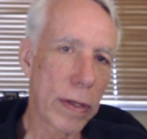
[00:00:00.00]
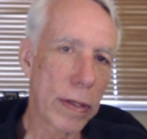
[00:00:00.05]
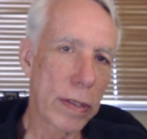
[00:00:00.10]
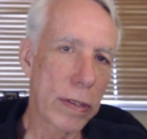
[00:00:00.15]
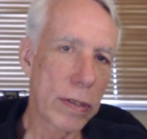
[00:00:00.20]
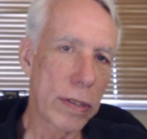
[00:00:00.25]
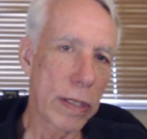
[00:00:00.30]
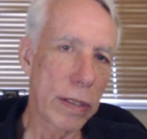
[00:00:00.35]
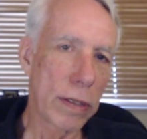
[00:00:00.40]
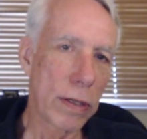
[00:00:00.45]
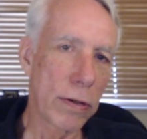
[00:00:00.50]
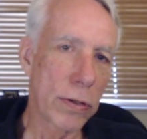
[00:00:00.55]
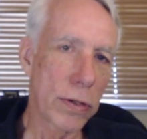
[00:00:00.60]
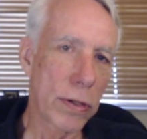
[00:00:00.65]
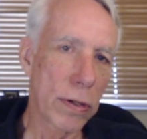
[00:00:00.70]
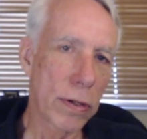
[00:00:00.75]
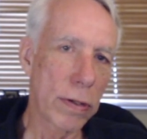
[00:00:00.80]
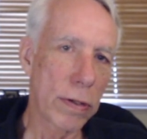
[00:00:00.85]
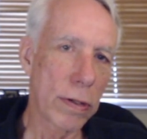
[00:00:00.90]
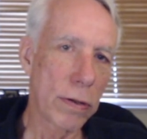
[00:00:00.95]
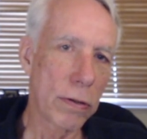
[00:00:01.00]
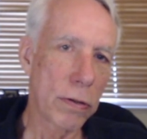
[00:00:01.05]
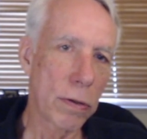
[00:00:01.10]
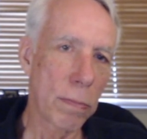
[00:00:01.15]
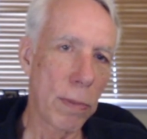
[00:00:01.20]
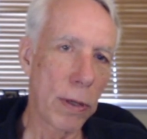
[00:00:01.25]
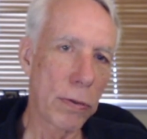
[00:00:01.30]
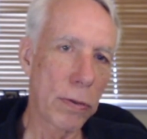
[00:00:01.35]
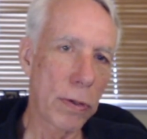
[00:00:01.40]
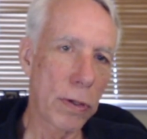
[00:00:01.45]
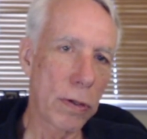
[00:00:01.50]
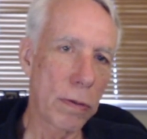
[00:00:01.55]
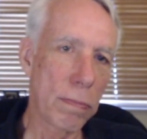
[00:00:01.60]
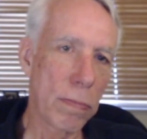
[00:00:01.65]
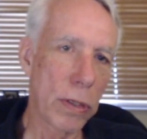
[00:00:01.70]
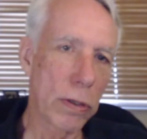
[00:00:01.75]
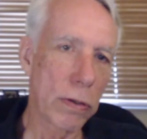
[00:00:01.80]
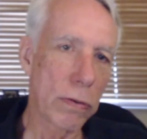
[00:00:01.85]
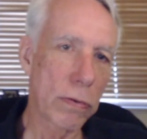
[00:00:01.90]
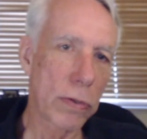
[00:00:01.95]
You see, those are both good
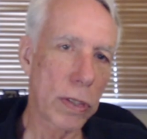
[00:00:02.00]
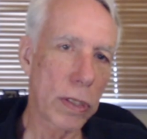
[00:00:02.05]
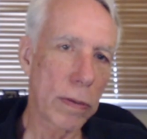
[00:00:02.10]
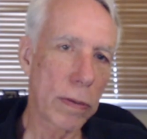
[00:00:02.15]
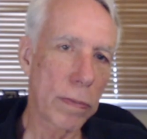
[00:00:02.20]
moves.